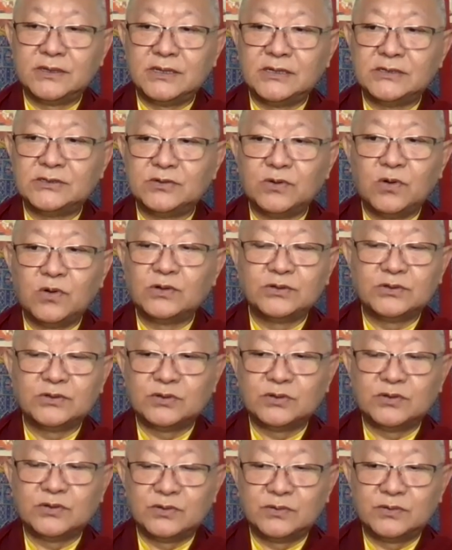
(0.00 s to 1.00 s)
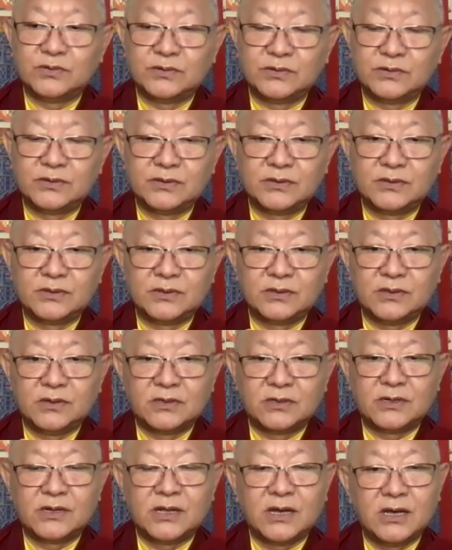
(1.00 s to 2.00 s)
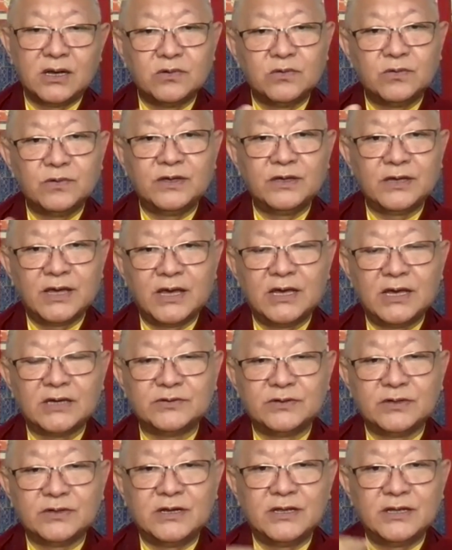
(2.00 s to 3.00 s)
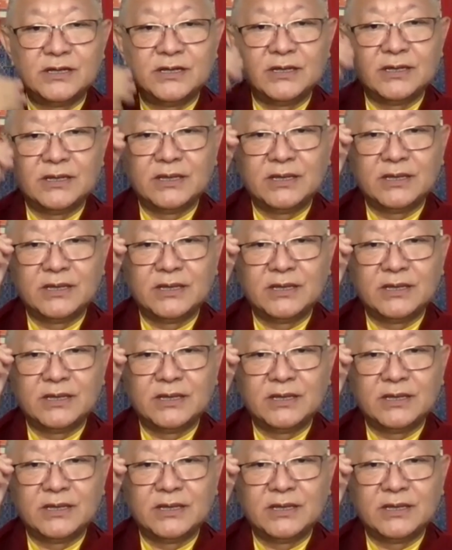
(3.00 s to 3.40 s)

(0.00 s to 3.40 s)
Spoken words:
is also on how we actually